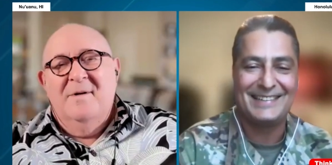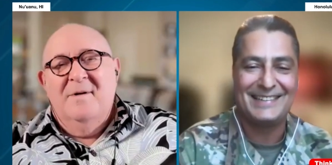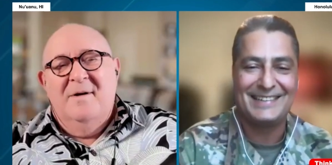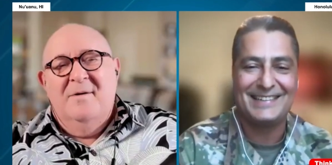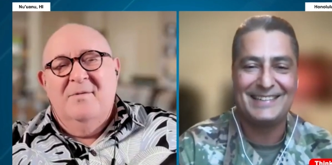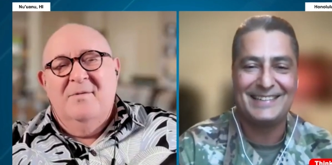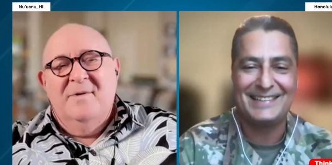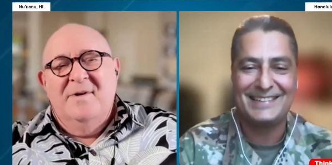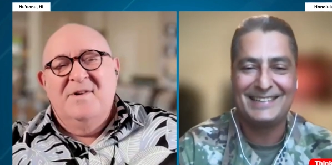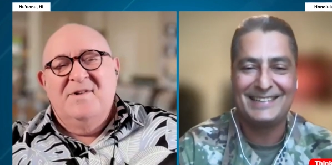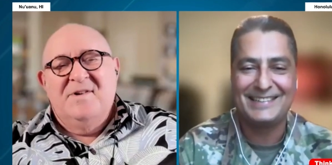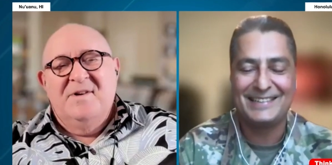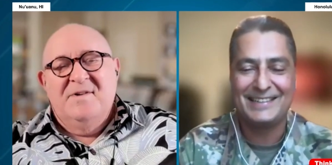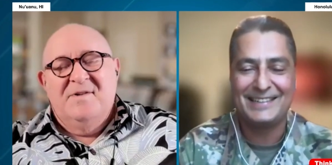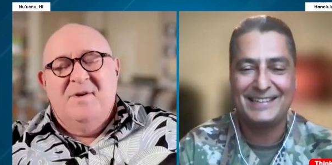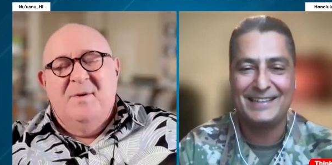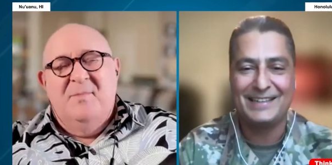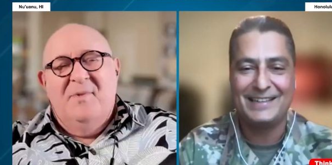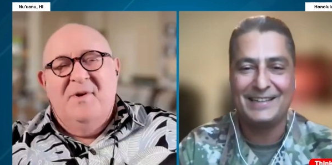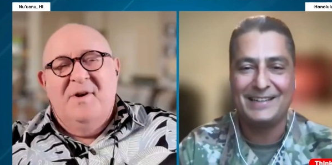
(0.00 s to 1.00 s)
Speaker 1: How is it
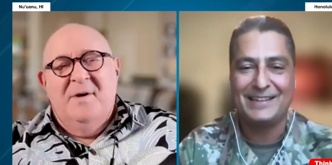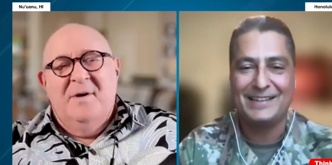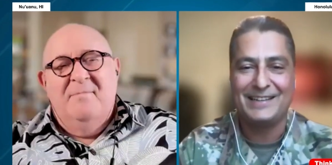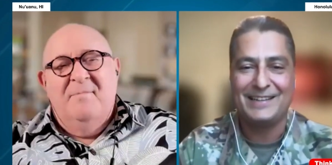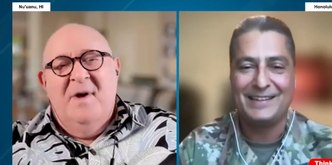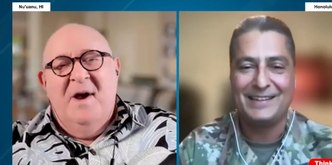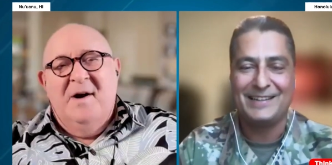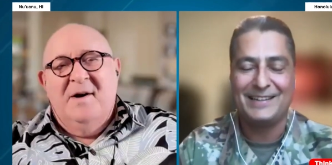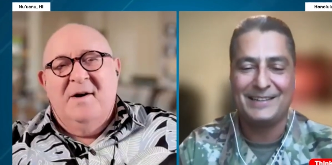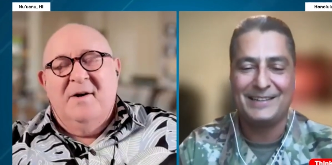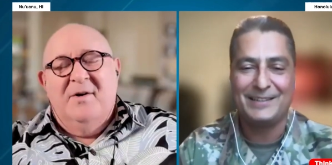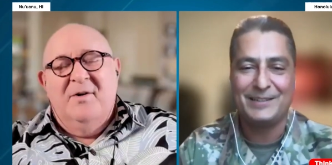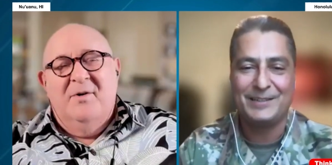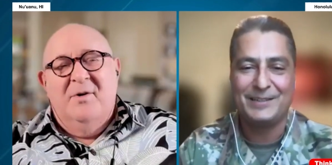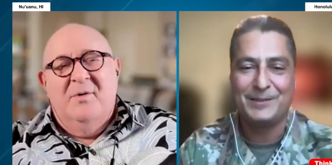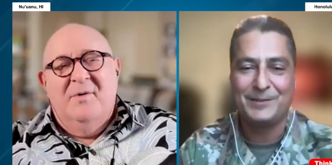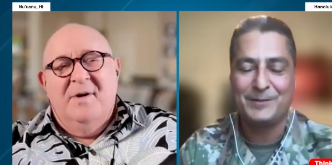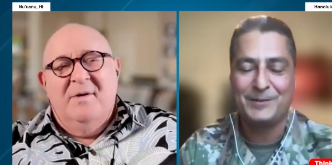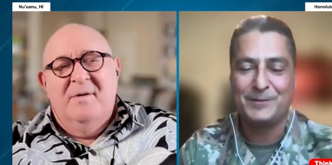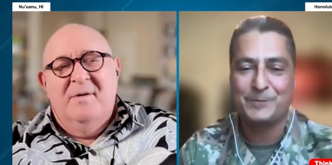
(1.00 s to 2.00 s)
to be a medic? You
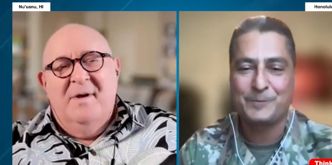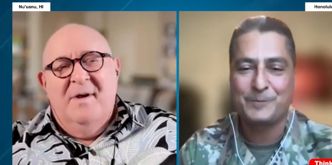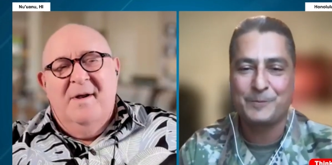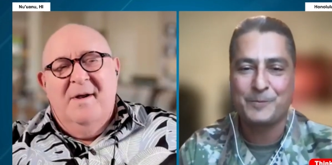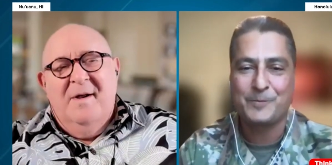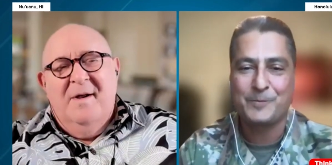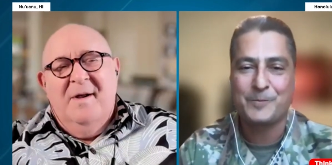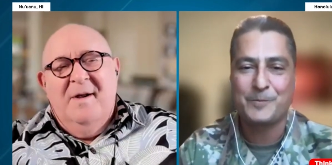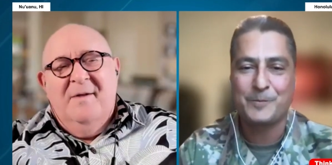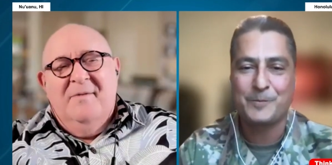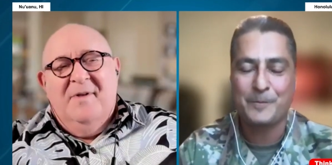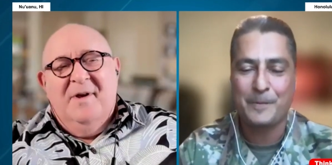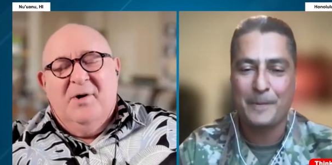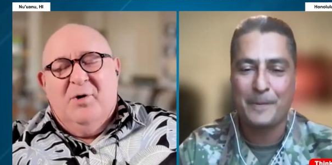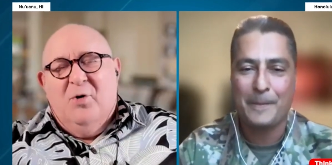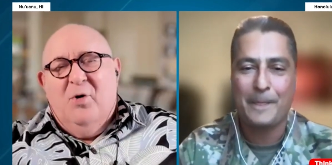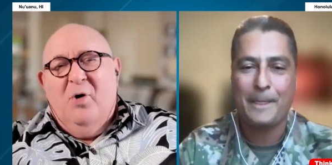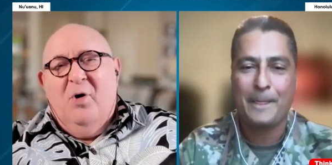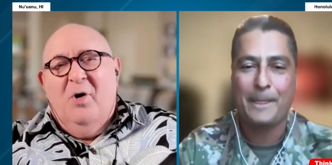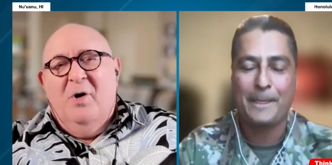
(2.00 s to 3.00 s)
know, they
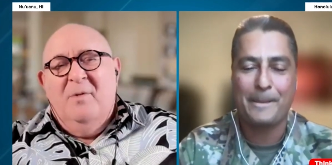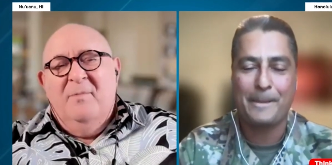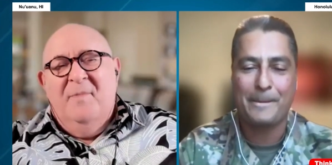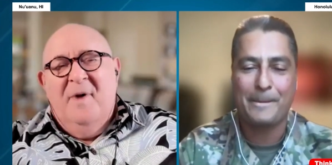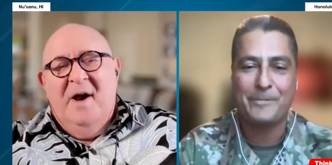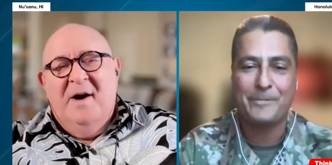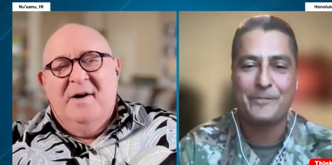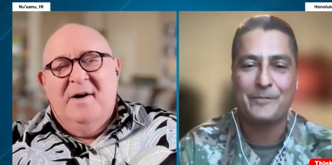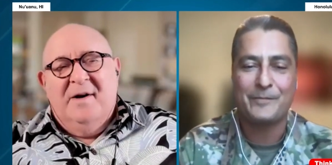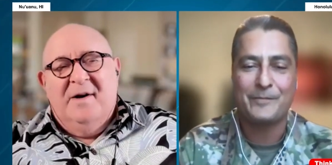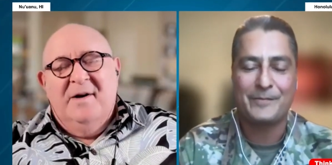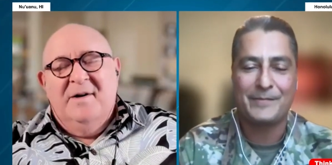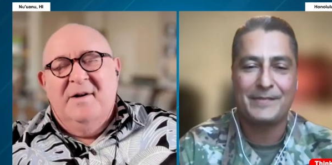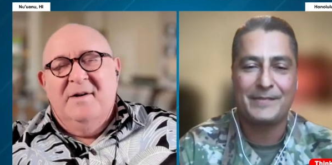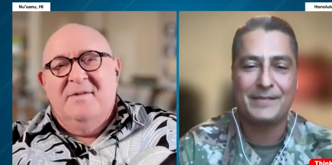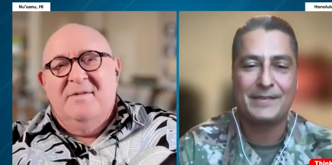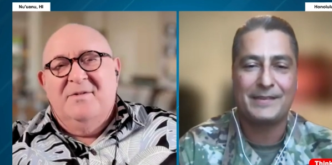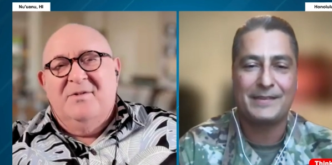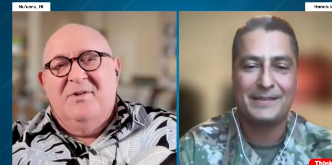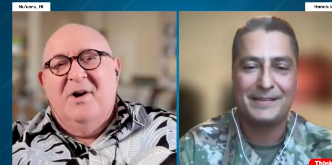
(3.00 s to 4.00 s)
call medic, and
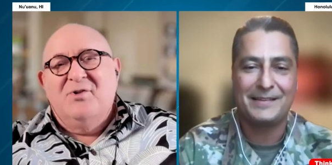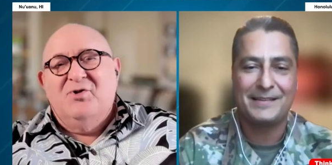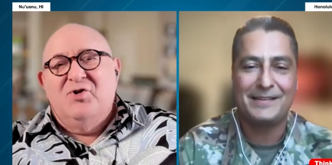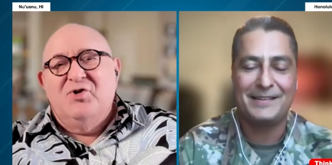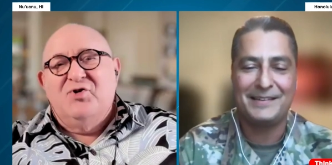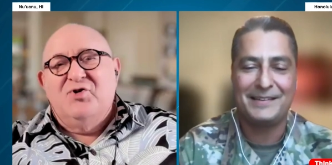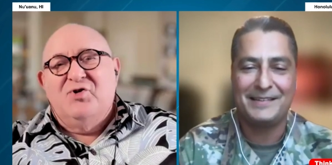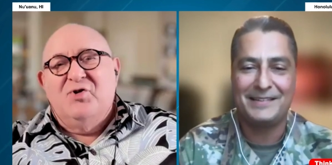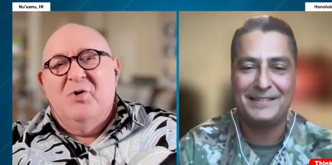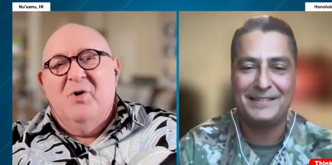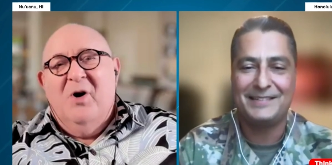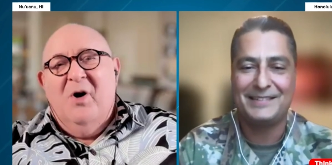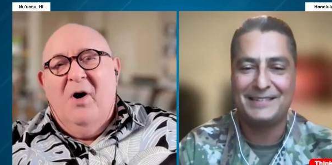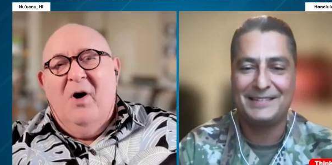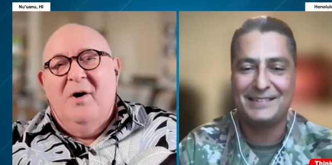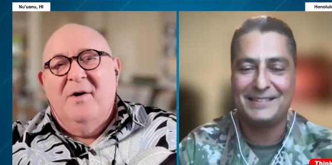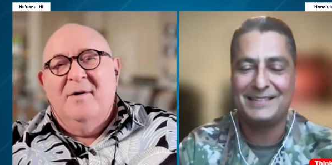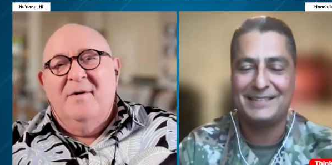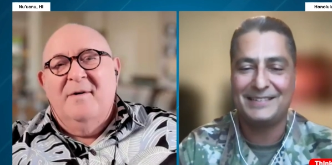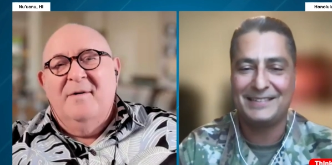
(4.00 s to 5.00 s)
it touches your
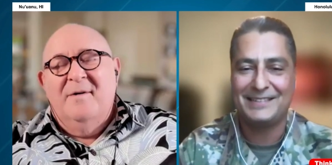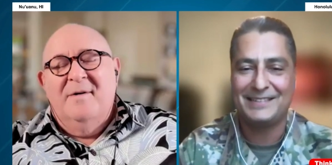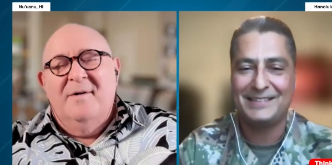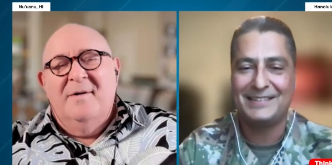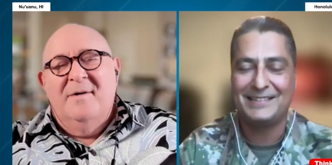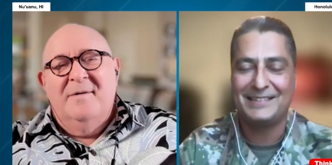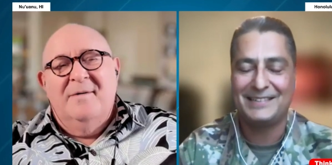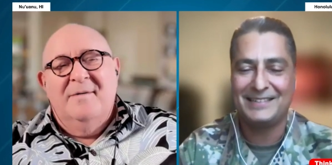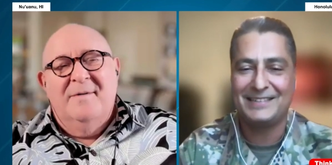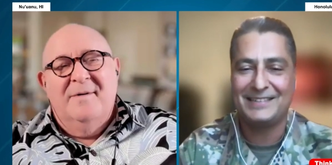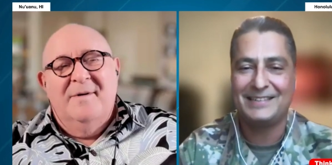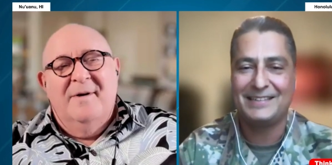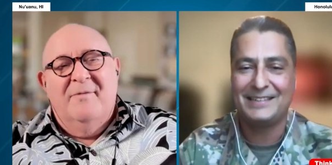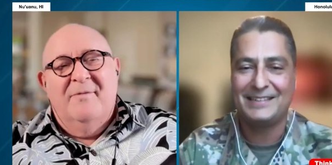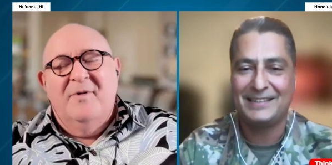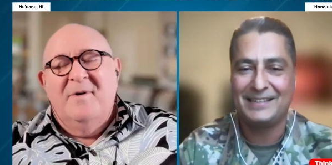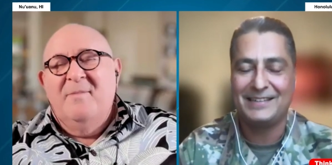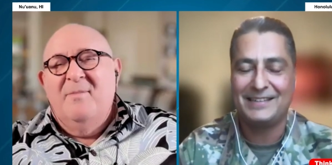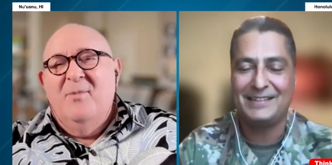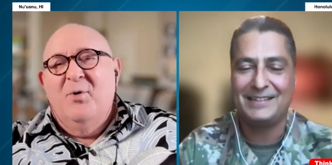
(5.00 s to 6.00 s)
heart in
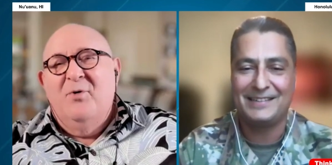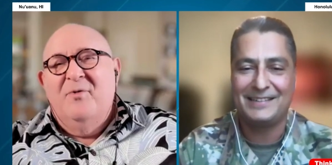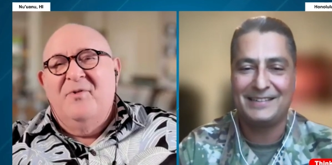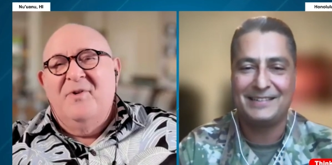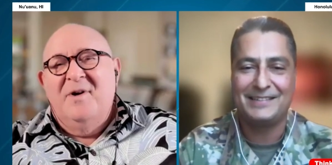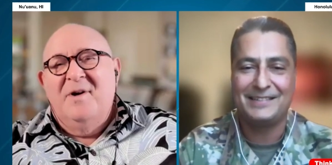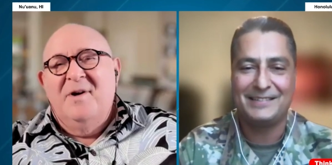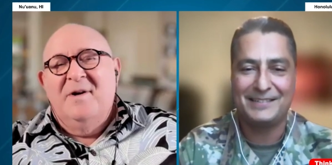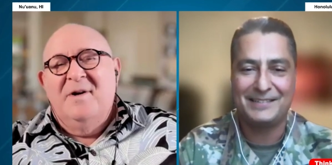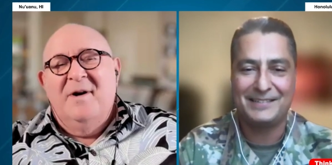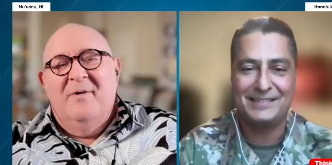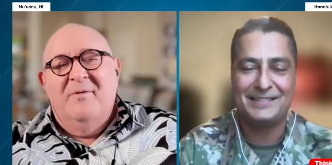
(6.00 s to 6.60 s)
every movie and